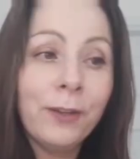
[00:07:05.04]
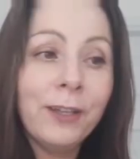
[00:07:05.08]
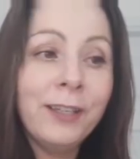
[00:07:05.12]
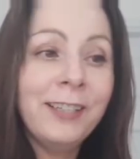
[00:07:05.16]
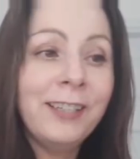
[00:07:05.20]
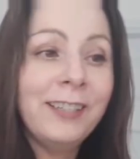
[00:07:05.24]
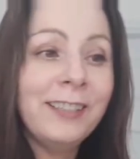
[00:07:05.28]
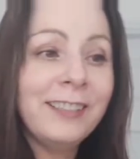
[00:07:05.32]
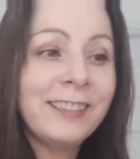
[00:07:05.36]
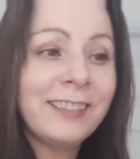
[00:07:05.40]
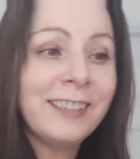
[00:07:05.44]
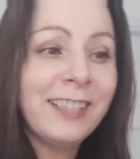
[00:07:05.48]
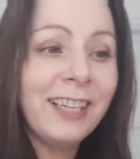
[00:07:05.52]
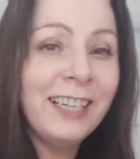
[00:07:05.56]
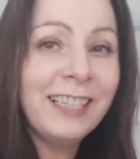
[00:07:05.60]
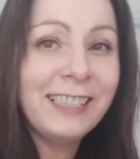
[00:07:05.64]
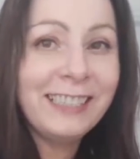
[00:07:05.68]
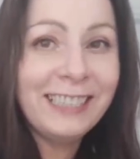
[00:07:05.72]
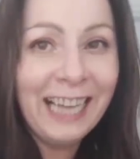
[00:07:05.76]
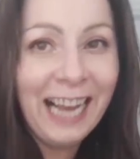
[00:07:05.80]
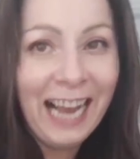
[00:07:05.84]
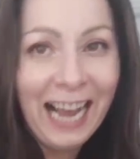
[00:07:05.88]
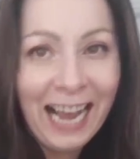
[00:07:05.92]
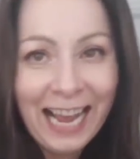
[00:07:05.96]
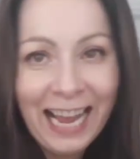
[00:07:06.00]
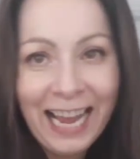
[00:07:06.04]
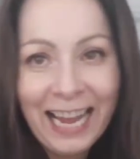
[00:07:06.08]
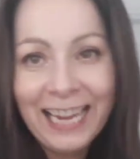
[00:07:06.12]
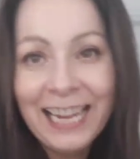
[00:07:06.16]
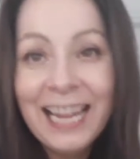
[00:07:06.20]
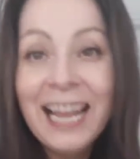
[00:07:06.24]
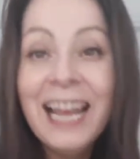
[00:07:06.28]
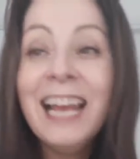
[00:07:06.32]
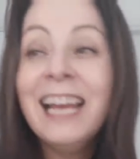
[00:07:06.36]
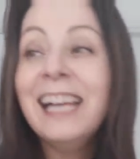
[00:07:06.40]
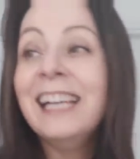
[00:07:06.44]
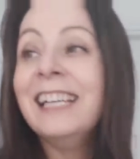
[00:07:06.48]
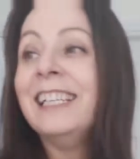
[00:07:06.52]
this is
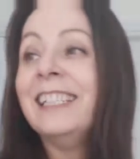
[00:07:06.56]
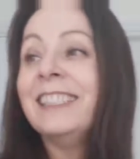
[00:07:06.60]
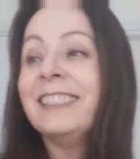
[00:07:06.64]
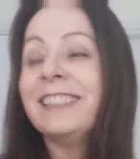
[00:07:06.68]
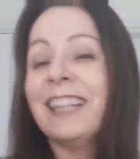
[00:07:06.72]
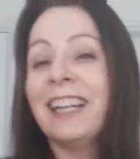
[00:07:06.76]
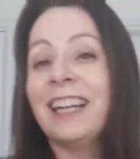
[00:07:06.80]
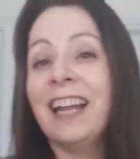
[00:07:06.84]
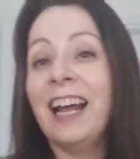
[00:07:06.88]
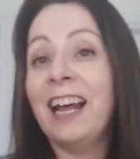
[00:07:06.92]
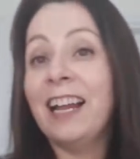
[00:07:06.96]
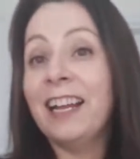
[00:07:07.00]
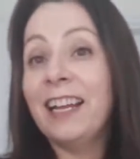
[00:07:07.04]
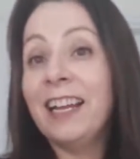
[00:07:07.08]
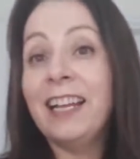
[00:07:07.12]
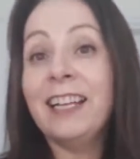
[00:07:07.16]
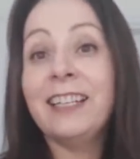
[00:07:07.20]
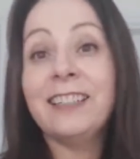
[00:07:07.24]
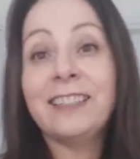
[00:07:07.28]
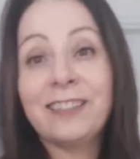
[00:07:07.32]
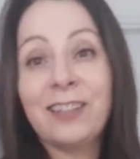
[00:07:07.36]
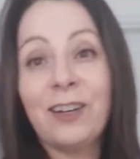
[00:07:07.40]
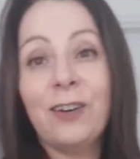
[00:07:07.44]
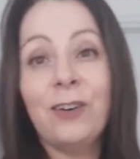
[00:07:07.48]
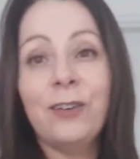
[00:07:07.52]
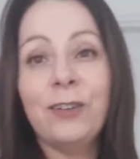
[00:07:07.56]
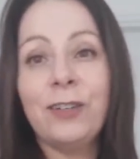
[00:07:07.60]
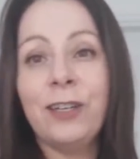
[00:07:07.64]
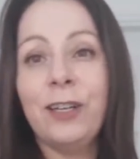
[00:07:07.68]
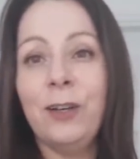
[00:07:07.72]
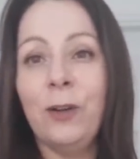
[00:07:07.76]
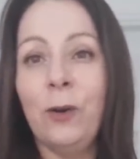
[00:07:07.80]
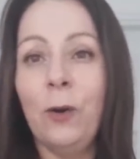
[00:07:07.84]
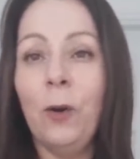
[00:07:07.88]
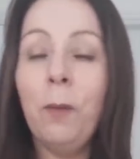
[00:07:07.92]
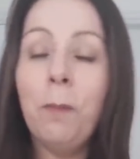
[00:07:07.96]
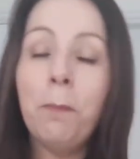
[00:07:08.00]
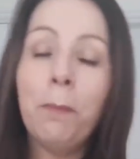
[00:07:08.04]
today. so that needs tidying
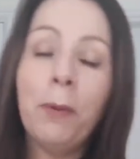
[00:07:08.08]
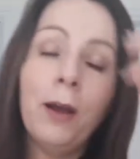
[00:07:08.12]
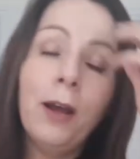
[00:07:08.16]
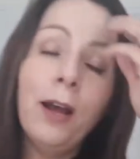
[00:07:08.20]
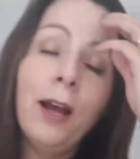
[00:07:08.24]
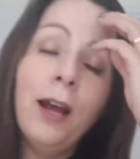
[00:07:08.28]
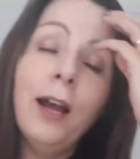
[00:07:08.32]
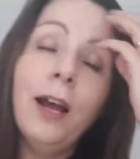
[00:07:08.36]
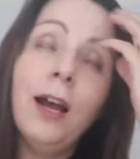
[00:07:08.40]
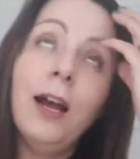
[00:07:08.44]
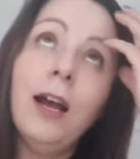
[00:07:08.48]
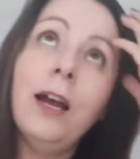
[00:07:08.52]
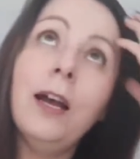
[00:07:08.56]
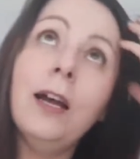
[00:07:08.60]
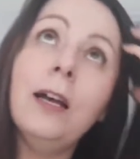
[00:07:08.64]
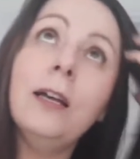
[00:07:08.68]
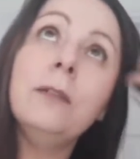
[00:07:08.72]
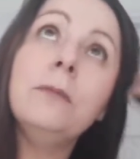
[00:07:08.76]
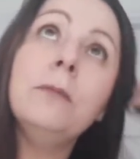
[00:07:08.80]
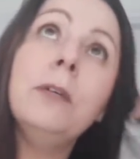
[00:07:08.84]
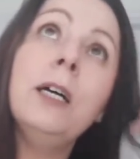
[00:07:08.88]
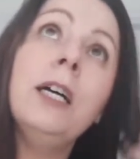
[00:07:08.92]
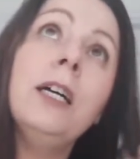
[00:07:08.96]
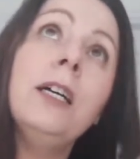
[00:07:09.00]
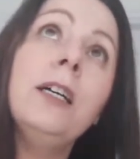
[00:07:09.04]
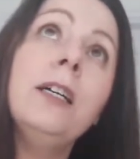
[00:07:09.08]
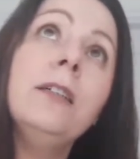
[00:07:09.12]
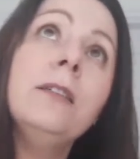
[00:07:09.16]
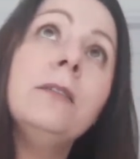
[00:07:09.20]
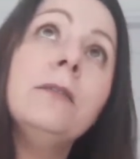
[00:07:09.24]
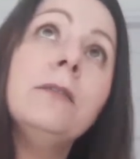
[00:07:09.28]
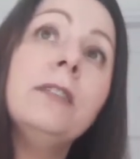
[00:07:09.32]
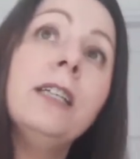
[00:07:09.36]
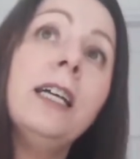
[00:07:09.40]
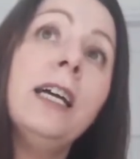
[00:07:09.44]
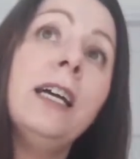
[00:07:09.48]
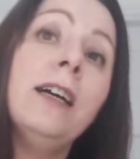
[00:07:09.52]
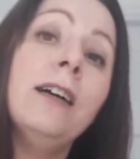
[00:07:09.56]
up. Uh,
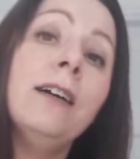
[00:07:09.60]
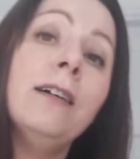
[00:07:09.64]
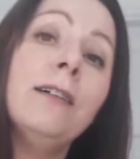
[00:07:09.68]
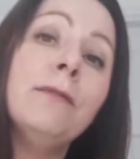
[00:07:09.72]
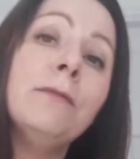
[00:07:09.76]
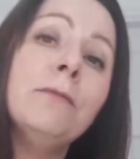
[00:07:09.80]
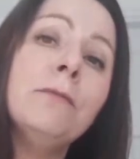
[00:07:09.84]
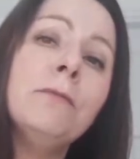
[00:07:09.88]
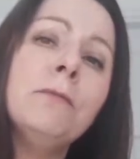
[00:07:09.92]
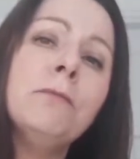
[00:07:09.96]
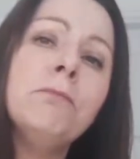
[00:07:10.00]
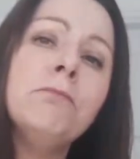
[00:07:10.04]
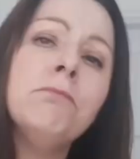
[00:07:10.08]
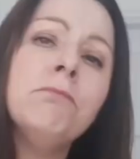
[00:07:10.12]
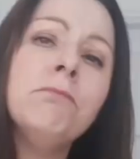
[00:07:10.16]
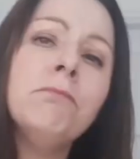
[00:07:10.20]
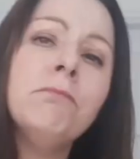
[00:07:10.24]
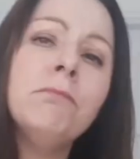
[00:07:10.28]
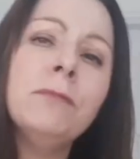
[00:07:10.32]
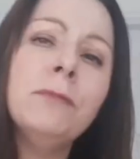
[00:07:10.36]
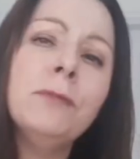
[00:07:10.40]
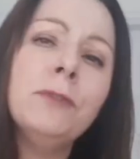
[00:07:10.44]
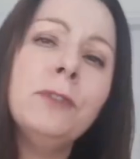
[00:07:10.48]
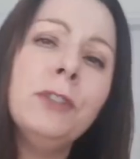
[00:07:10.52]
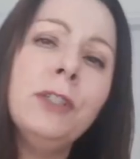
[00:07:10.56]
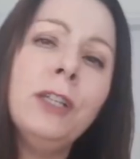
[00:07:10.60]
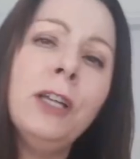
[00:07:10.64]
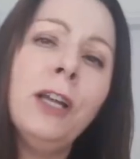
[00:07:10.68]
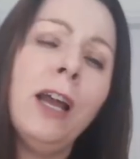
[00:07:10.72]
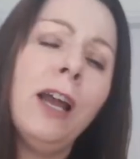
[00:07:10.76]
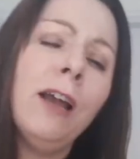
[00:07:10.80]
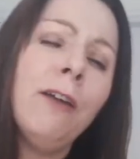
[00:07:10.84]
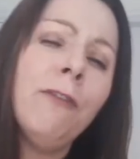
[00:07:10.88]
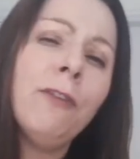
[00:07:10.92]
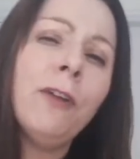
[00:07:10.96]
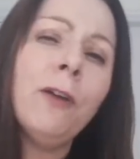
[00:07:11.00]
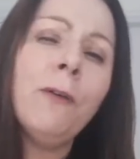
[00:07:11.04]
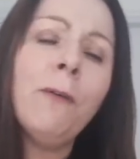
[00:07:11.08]
yeah. You,
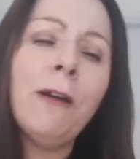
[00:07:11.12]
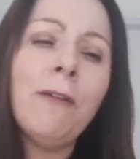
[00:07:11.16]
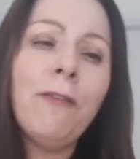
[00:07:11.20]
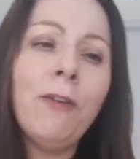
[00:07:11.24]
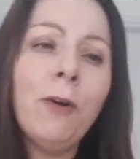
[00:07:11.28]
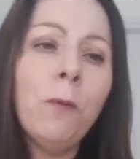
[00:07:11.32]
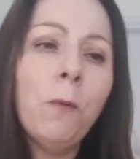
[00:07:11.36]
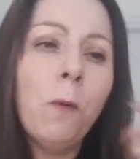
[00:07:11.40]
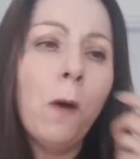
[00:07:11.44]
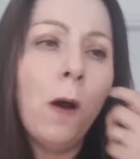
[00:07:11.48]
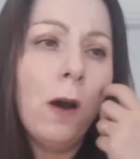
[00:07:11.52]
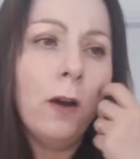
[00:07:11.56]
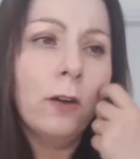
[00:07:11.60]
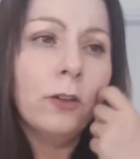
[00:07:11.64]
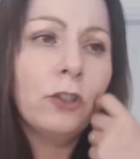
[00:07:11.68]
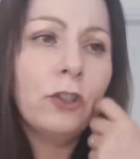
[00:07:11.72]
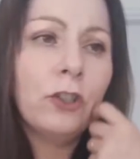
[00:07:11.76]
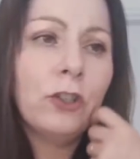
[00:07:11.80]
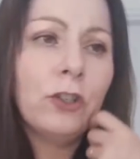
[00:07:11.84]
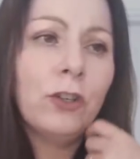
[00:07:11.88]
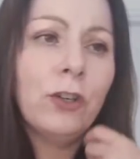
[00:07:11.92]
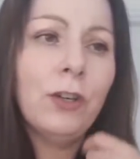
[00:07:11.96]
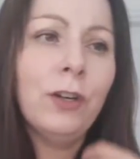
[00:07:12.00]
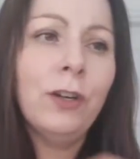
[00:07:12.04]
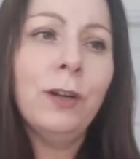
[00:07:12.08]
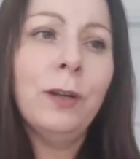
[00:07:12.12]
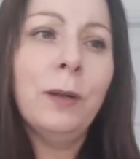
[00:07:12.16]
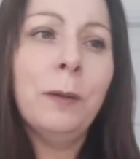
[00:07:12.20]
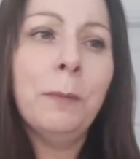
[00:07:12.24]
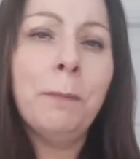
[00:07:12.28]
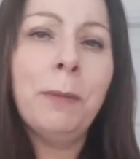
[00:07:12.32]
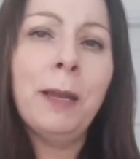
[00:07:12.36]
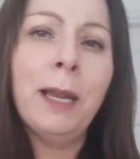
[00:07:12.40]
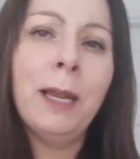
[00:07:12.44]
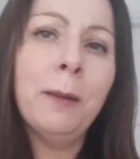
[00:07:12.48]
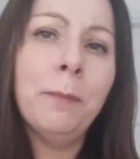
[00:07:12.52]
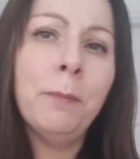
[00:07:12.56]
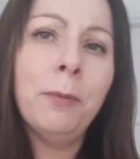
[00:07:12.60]
have you ever watched
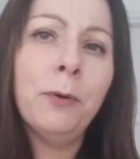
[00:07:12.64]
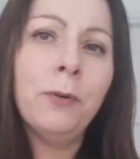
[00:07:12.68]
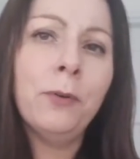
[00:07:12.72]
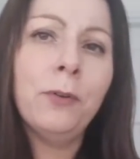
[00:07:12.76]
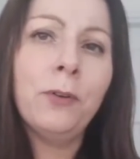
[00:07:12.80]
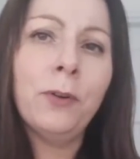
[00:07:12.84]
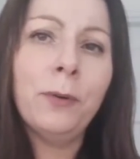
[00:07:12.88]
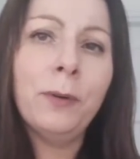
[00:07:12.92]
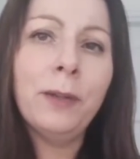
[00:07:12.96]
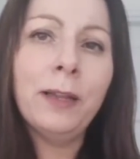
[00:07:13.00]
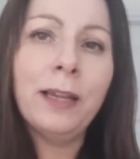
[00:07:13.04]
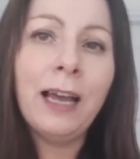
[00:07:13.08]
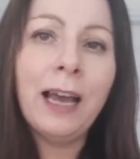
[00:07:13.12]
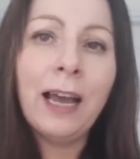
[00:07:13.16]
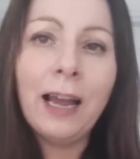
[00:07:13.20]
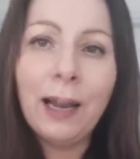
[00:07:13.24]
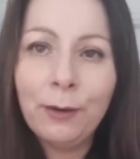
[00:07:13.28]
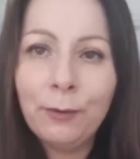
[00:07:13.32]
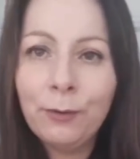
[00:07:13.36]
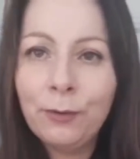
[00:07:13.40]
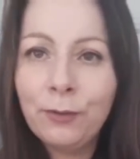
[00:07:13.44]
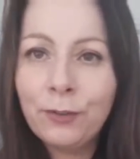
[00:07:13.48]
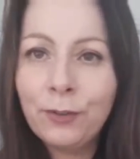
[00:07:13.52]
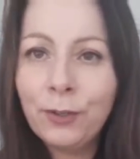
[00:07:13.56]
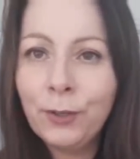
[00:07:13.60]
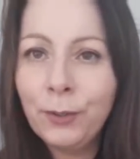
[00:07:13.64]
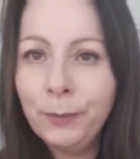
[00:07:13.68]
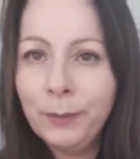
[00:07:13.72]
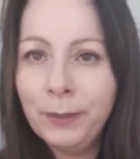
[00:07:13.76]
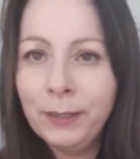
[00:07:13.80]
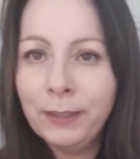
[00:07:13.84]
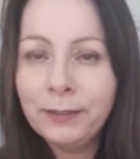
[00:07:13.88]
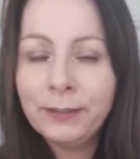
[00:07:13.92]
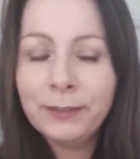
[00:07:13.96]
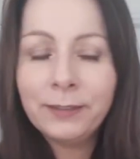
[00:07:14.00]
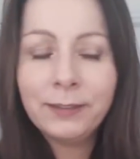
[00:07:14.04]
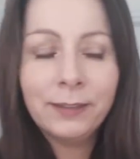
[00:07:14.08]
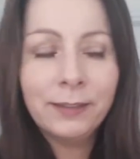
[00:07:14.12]
people doing the house
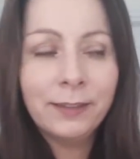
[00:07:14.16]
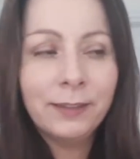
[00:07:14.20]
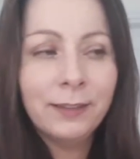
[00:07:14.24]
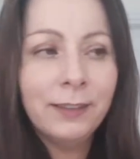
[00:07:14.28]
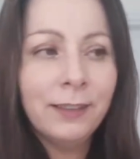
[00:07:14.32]
tours.